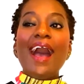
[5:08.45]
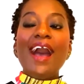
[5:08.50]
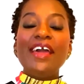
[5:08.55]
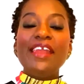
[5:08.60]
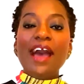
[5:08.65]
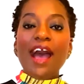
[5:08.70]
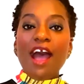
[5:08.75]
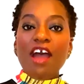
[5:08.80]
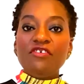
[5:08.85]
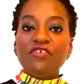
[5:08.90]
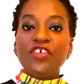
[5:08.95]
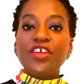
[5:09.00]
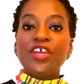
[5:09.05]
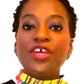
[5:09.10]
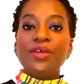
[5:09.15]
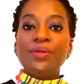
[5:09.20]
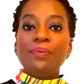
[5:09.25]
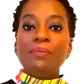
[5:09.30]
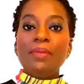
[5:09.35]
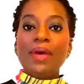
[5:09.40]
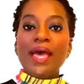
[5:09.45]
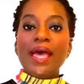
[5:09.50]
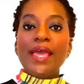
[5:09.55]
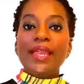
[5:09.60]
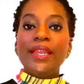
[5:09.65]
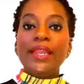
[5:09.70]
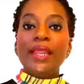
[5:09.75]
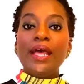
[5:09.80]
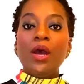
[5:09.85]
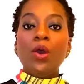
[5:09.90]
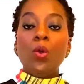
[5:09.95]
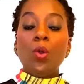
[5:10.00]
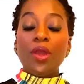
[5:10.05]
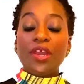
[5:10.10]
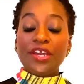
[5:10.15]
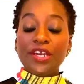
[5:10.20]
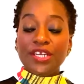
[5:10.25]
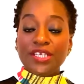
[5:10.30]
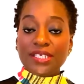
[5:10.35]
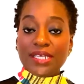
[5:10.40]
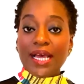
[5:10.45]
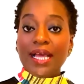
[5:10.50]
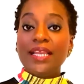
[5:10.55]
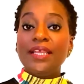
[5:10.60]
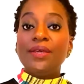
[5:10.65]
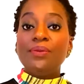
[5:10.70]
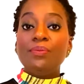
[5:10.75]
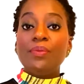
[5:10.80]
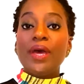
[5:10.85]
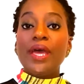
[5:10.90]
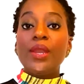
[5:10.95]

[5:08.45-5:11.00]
An African man or an Italian